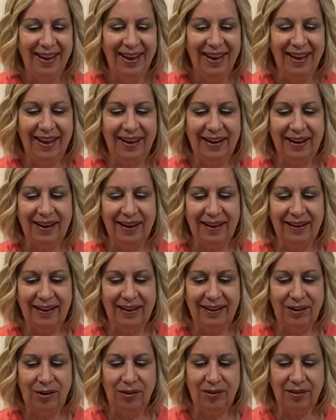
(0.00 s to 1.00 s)
And I
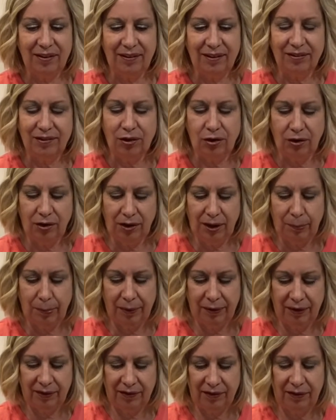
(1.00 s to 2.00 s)
like using this curly
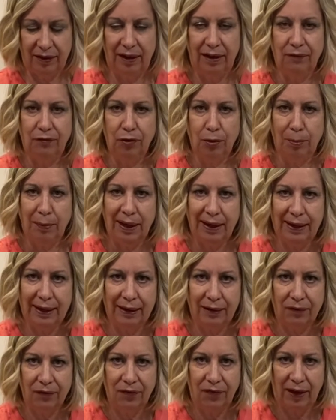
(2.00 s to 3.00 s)
parsley if you're making
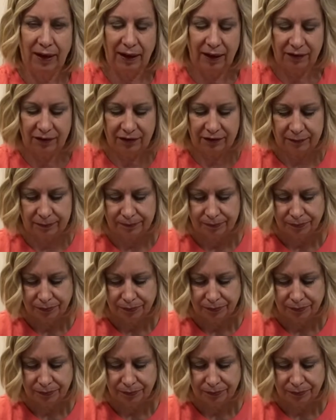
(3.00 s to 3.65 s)
a face.